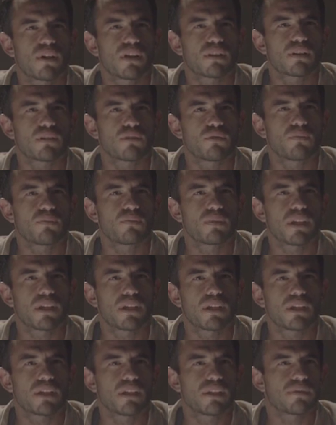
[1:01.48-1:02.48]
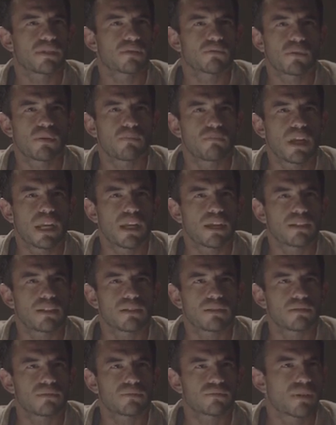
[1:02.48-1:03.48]
and center is a dual performance
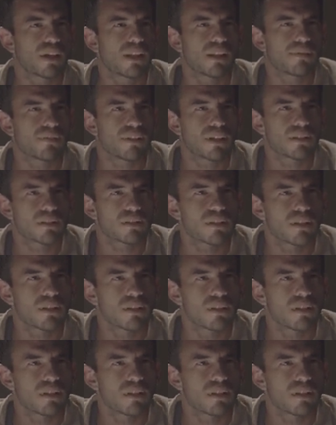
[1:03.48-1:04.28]
by actor Guillermo